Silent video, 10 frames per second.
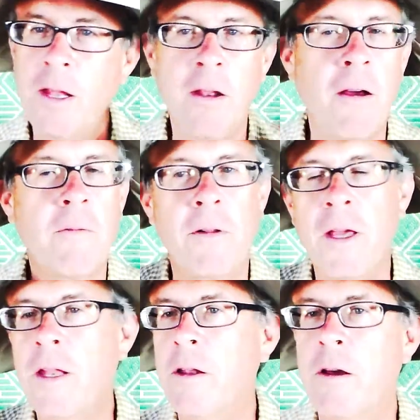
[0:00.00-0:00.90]
Ain't it
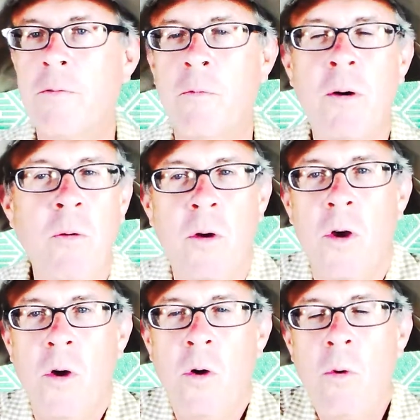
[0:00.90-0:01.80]
awful? Ain't it awful? Well,
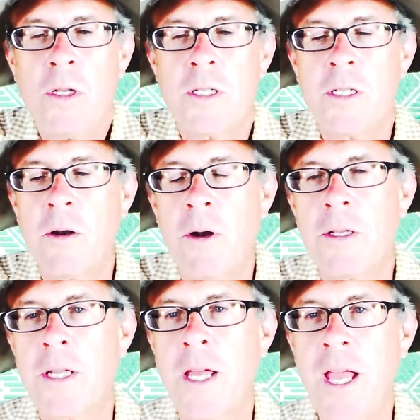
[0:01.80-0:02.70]
who wants to sit
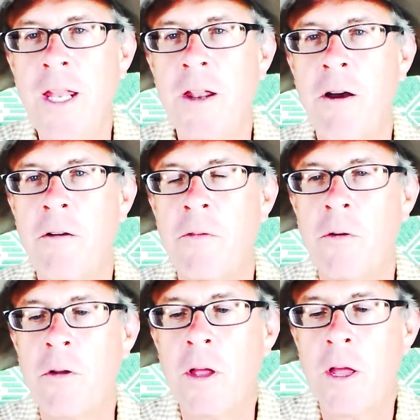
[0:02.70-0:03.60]
around saying ain't it
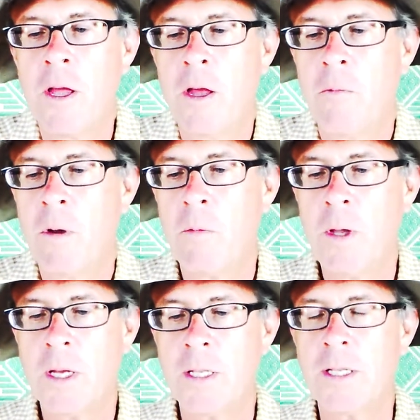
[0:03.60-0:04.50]
awful
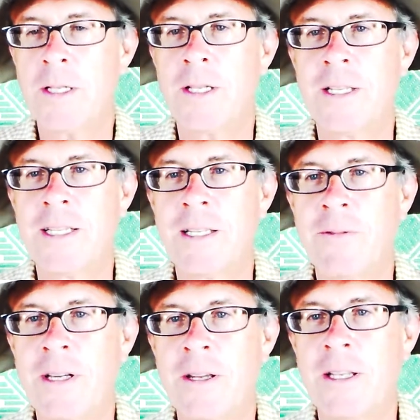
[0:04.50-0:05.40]
when we can
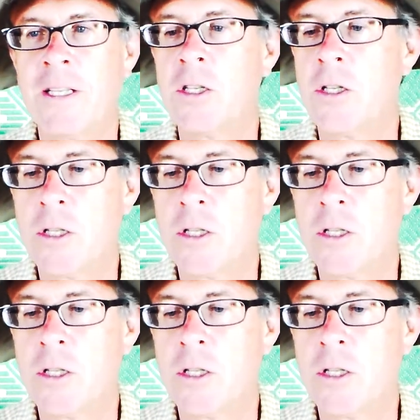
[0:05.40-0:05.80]
we can